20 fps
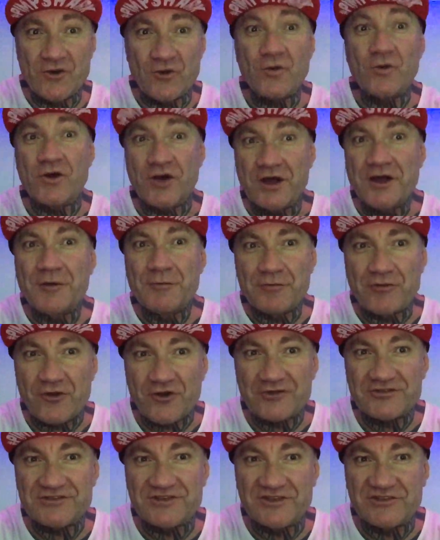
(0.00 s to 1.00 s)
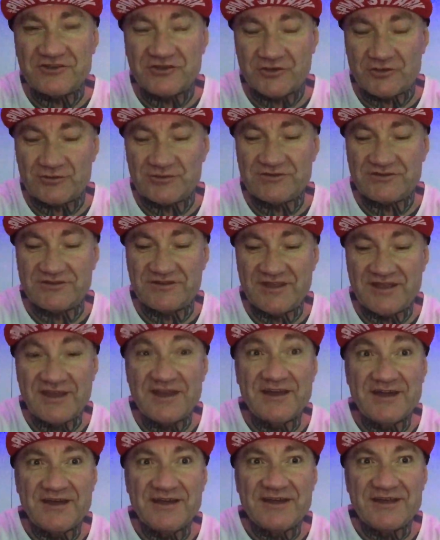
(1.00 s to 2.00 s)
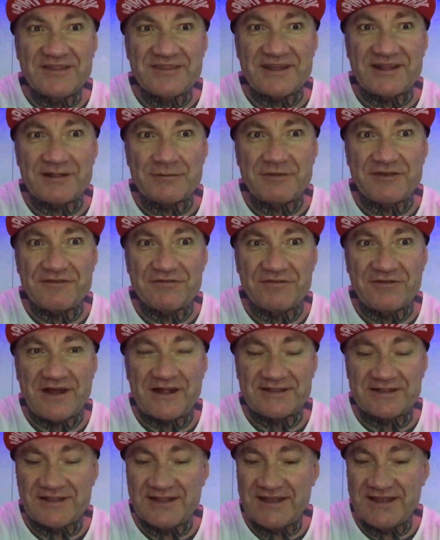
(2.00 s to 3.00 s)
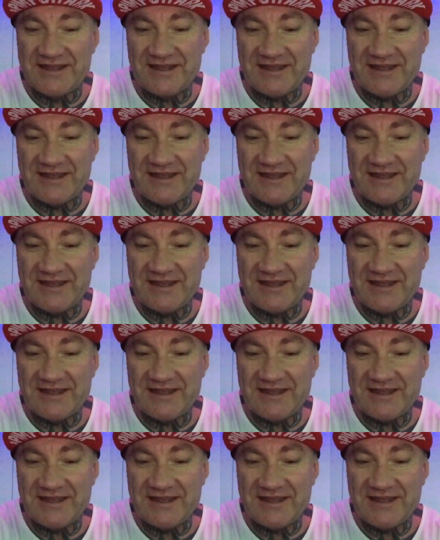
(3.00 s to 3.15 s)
or prostitutes. That'll be fun.